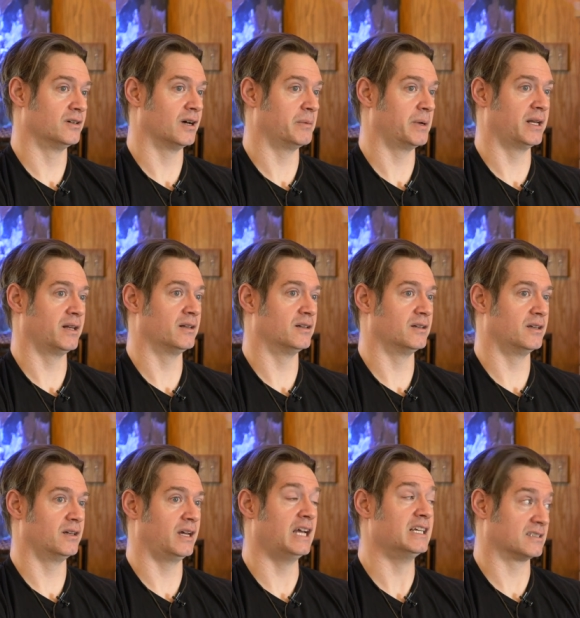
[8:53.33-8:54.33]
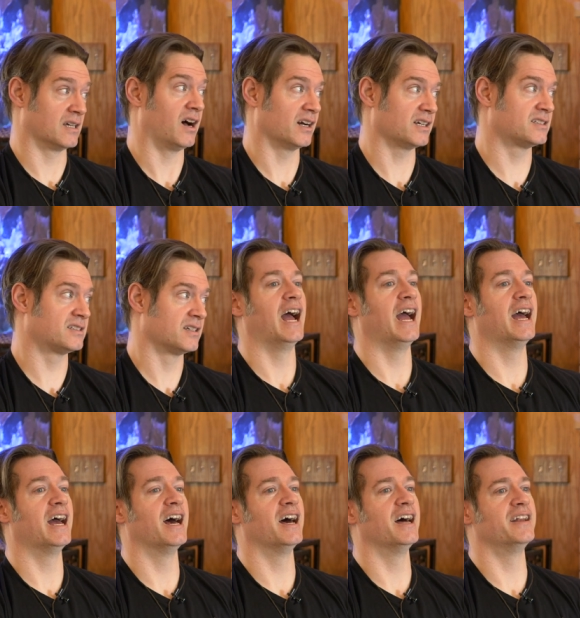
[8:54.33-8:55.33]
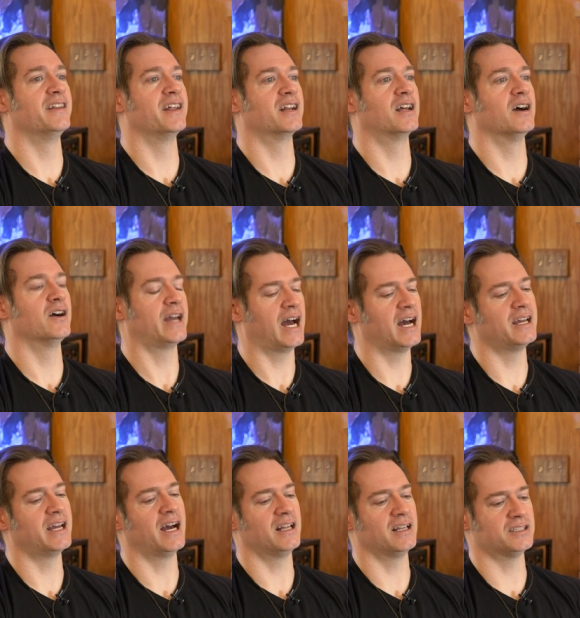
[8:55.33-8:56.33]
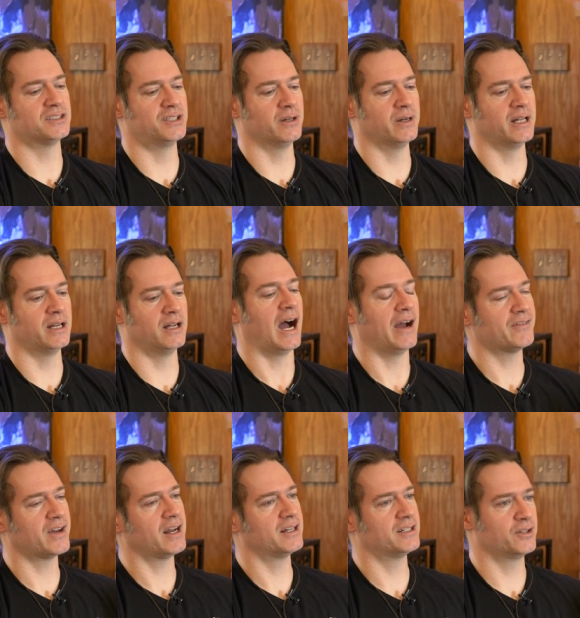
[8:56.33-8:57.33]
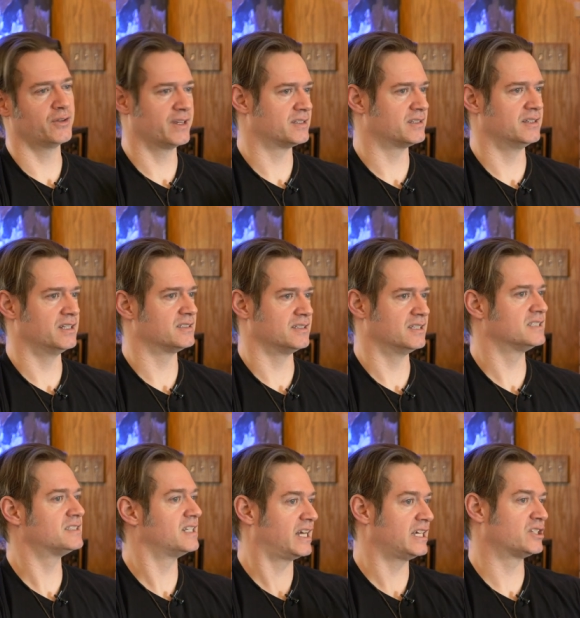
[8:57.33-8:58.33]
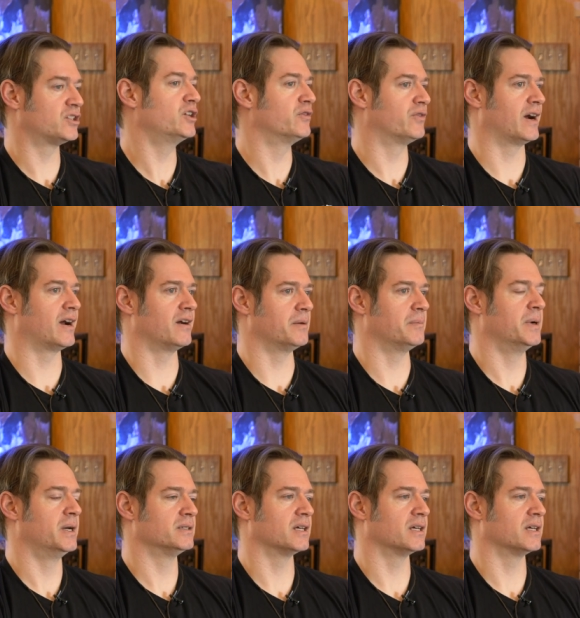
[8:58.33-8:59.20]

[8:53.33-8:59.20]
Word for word: I mean, he sucks. And they'd go, yeah, yeah, let's do it. I've gotta do this and this and this today, so you fire him.